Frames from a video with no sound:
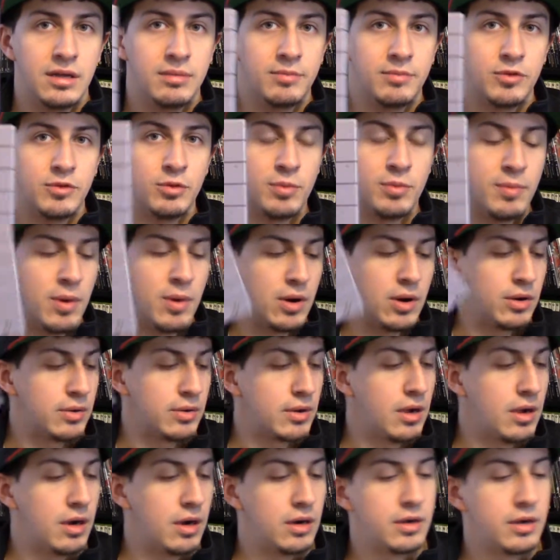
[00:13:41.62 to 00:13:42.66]
Super Mario
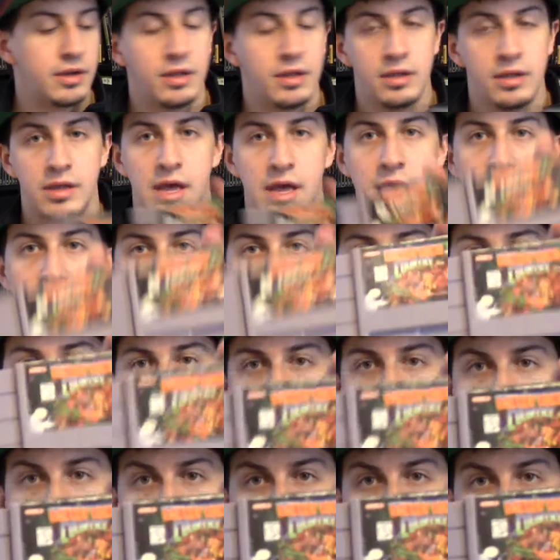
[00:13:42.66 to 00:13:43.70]
Kart and
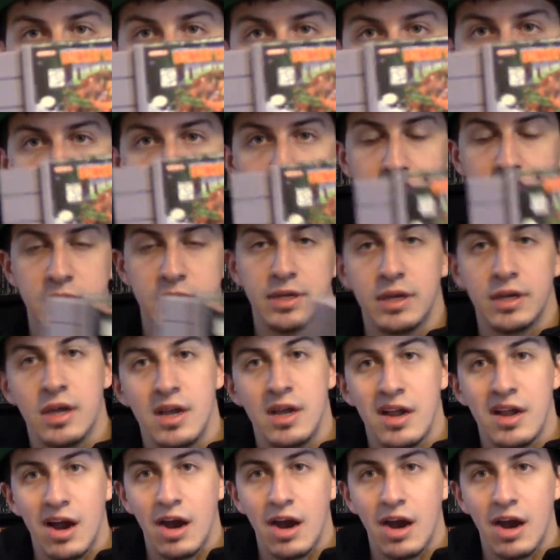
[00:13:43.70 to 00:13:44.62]
Donkey Kong Country.